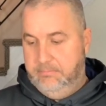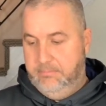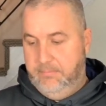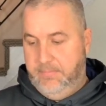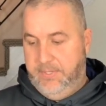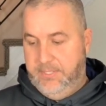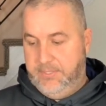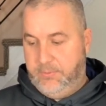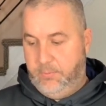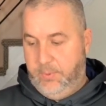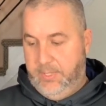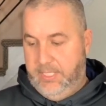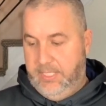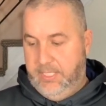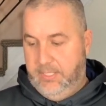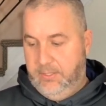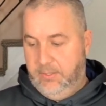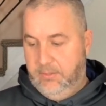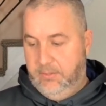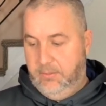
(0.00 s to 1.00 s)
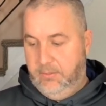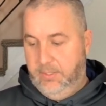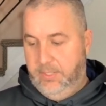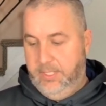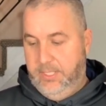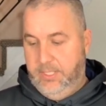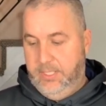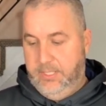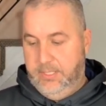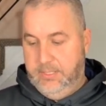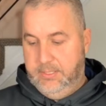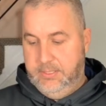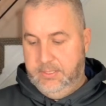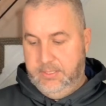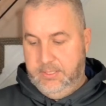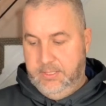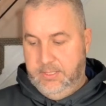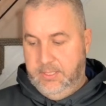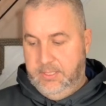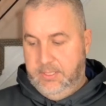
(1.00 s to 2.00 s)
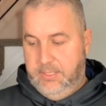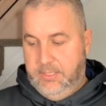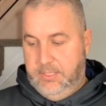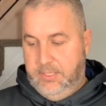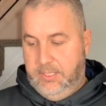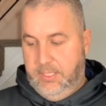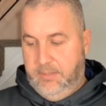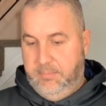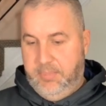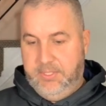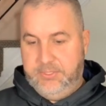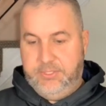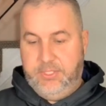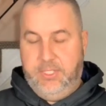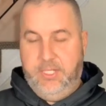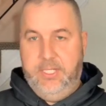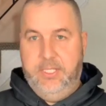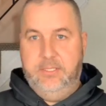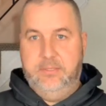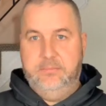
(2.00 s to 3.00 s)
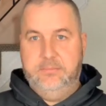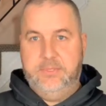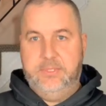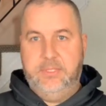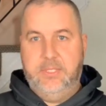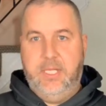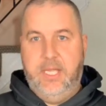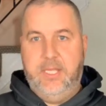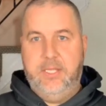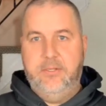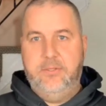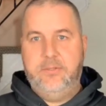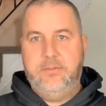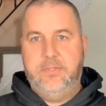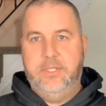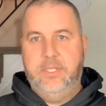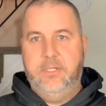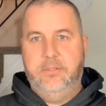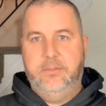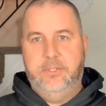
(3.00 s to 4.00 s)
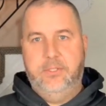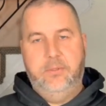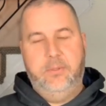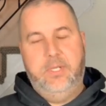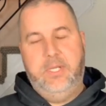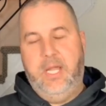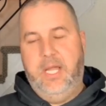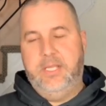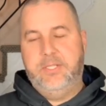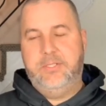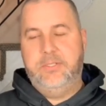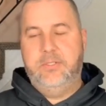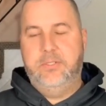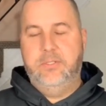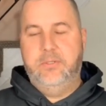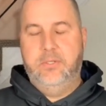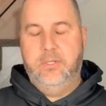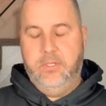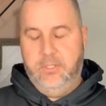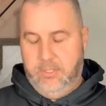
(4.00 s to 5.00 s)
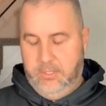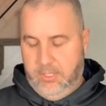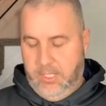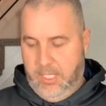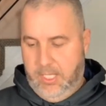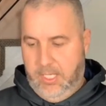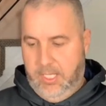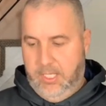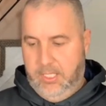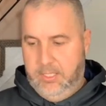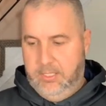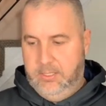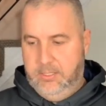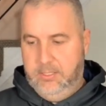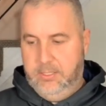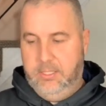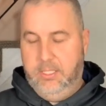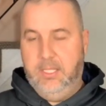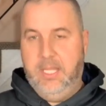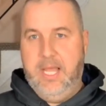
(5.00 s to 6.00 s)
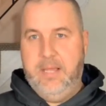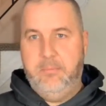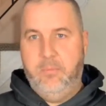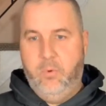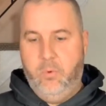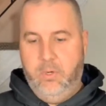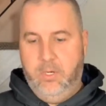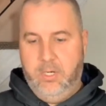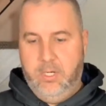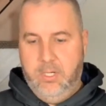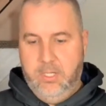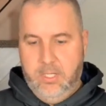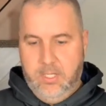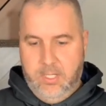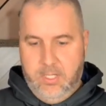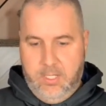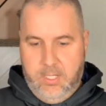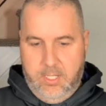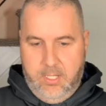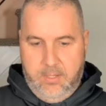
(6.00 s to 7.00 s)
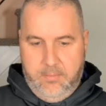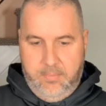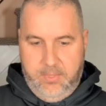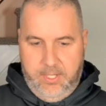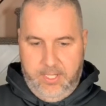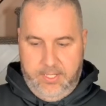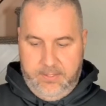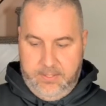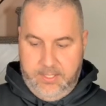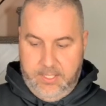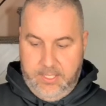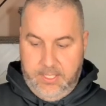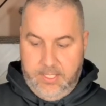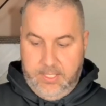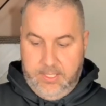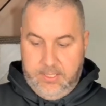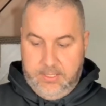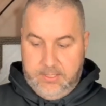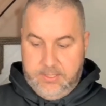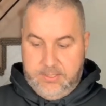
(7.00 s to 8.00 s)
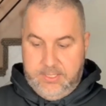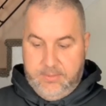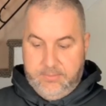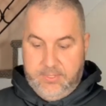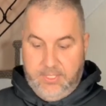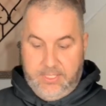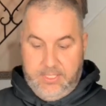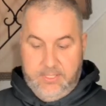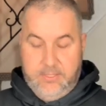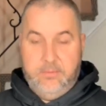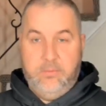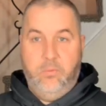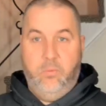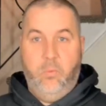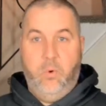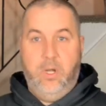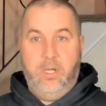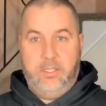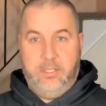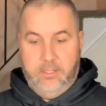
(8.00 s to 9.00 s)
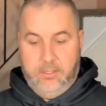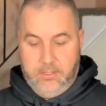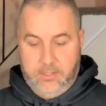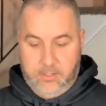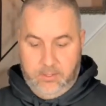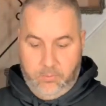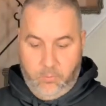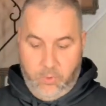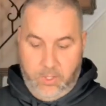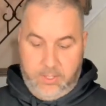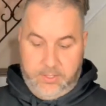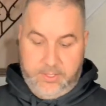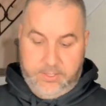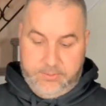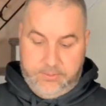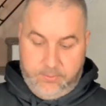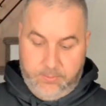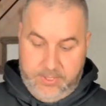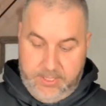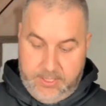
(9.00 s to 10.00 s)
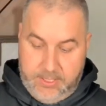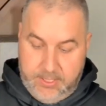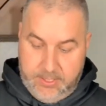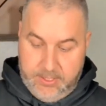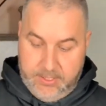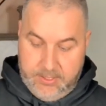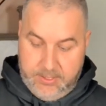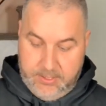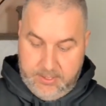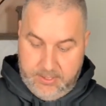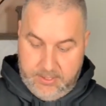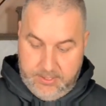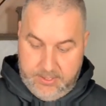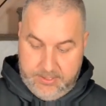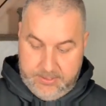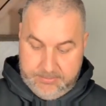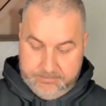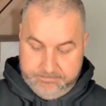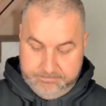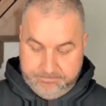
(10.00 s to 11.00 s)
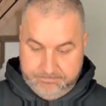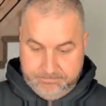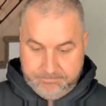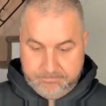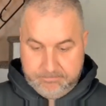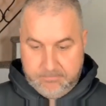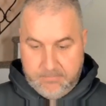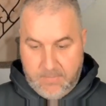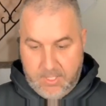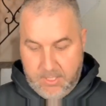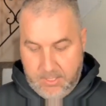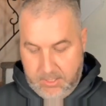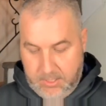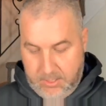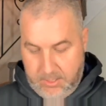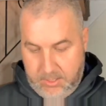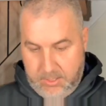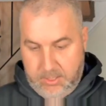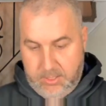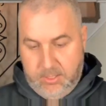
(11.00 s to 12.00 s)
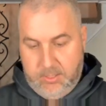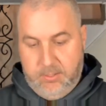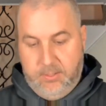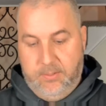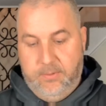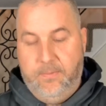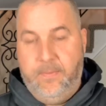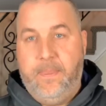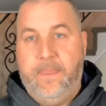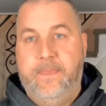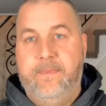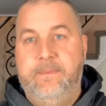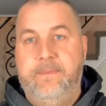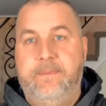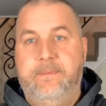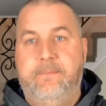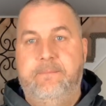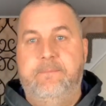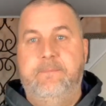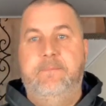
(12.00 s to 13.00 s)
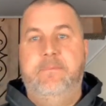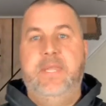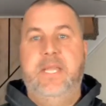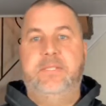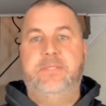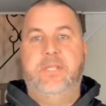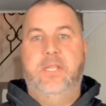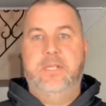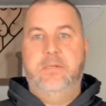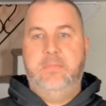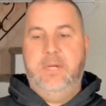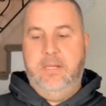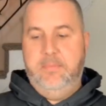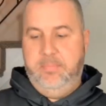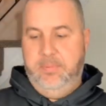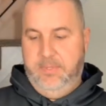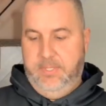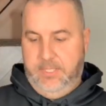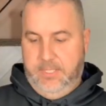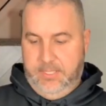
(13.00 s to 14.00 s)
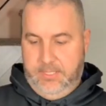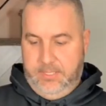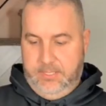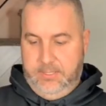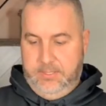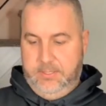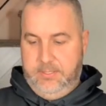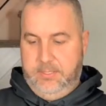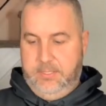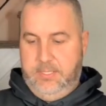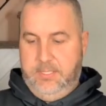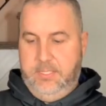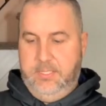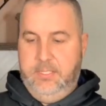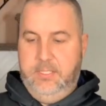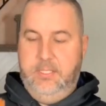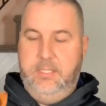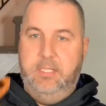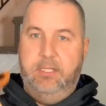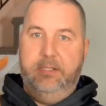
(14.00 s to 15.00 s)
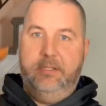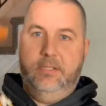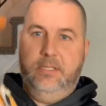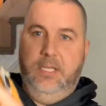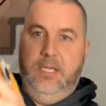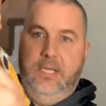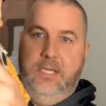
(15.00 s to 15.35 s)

this week on a bunch of items. I usually don't do it. I should do it a lot more, but it seems like it worked this week. So next item up is this